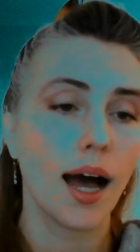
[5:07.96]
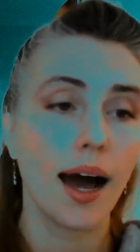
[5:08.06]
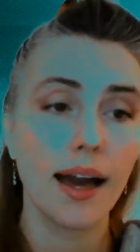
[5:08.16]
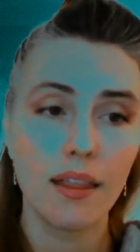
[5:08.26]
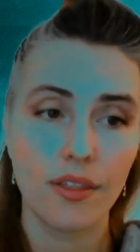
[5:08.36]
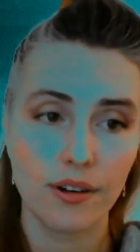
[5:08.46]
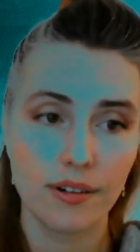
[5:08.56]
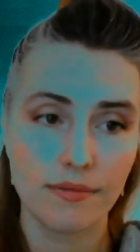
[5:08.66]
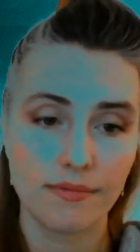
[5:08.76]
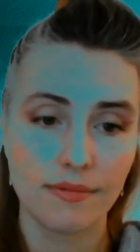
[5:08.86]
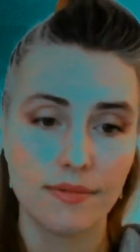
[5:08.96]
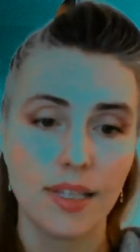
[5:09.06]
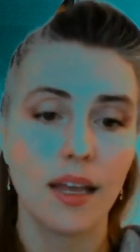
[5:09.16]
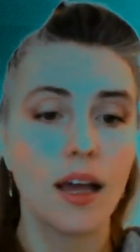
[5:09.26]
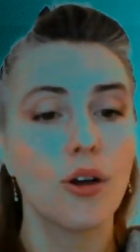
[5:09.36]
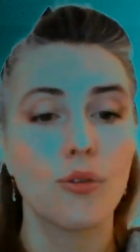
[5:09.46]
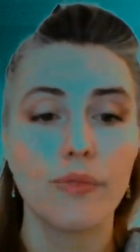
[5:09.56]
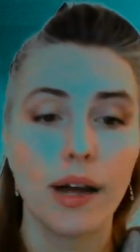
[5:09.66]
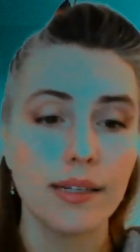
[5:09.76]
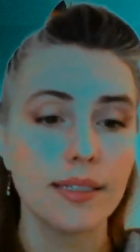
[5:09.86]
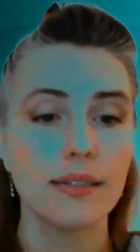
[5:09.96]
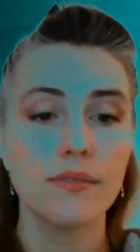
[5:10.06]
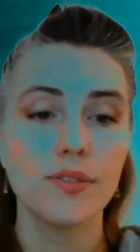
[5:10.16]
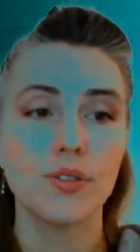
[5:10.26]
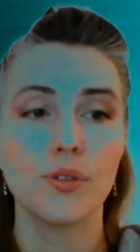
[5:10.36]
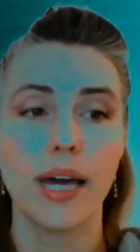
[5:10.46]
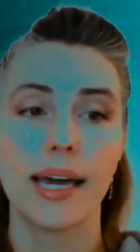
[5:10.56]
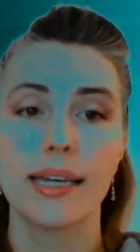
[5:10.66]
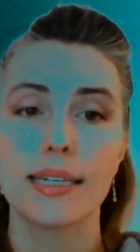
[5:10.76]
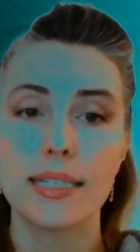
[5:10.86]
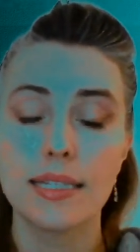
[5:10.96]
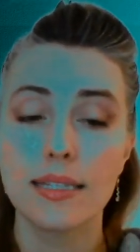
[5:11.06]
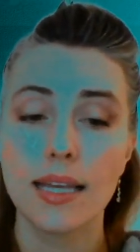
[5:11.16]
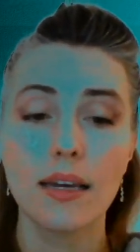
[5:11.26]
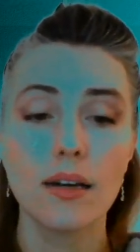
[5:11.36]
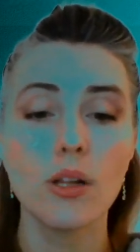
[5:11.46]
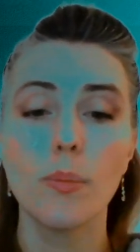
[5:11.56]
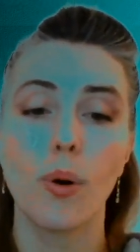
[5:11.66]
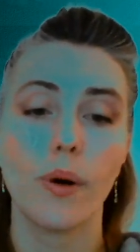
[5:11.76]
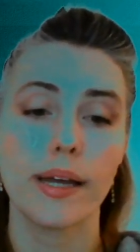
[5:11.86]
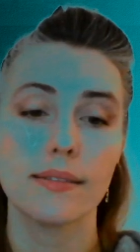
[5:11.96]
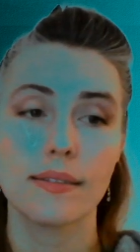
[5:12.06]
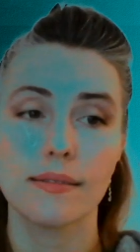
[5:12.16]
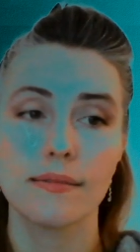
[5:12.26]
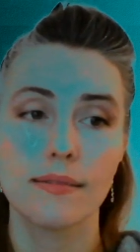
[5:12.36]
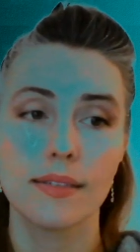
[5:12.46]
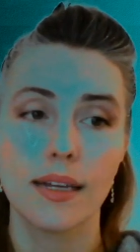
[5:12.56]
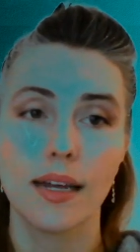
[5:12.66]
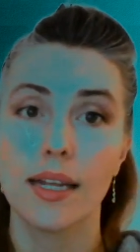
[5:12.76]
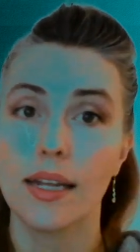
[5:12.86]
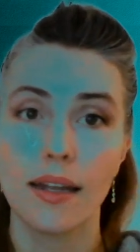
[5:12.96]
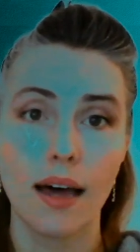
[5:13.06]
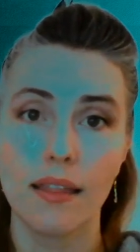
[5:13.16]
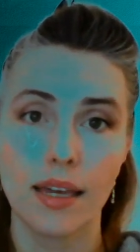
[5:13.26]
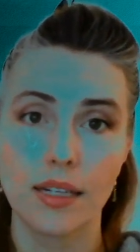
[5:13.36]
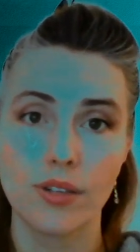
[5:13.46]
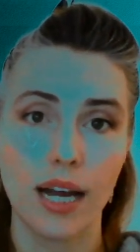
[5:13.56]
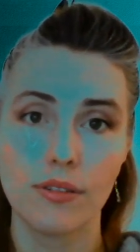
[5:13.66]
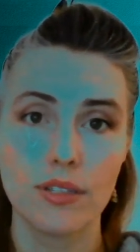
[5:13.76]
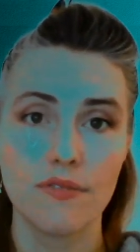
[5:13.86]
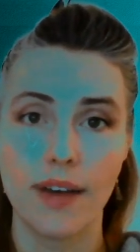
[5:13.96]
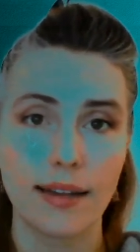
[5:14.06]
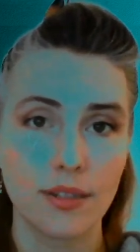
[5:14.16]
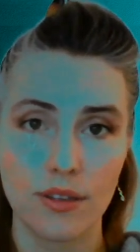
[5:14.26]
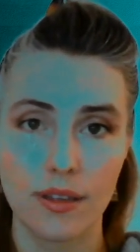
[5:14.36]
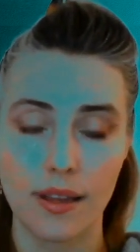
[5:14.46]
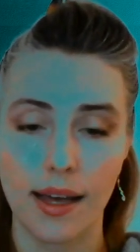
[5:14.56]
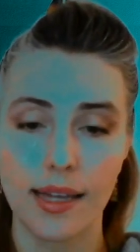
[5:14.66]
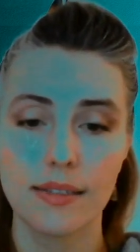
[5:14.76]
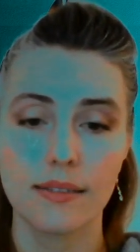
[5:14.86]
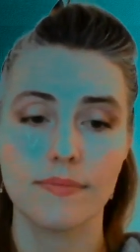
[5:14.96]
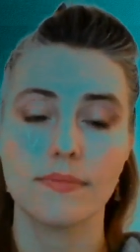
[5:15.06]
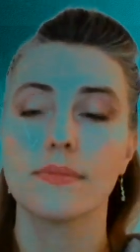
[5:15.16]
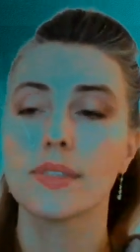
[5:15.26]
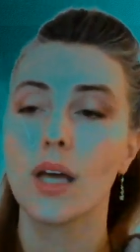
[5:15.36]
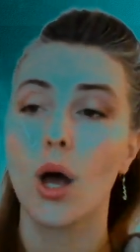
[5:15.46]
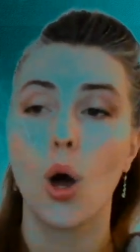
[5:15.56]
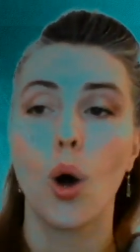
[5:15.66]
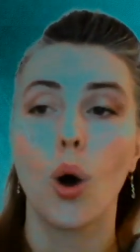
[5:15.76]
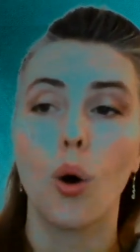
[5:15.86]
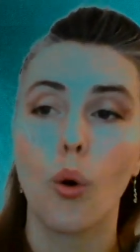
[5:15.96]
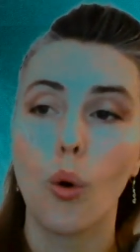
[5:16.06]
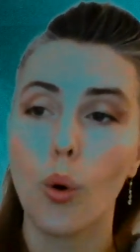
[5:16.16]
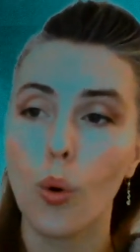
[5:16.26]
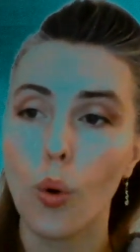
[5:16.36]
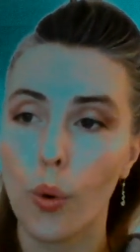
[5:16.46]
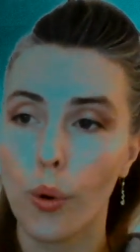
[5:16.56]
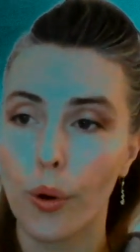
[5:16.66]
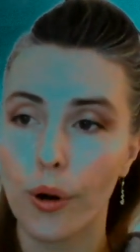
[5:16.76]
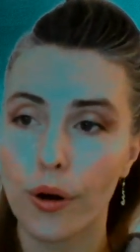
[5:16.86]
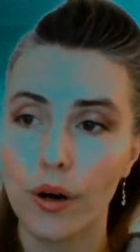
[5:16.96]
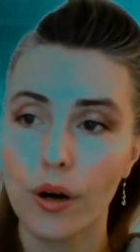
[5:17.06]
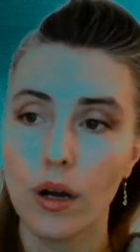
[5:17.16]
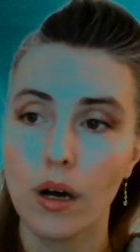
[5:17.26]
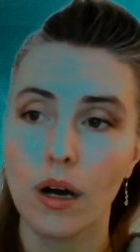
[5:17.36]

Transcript: Either relative to a single point, nothing travels faster than light, or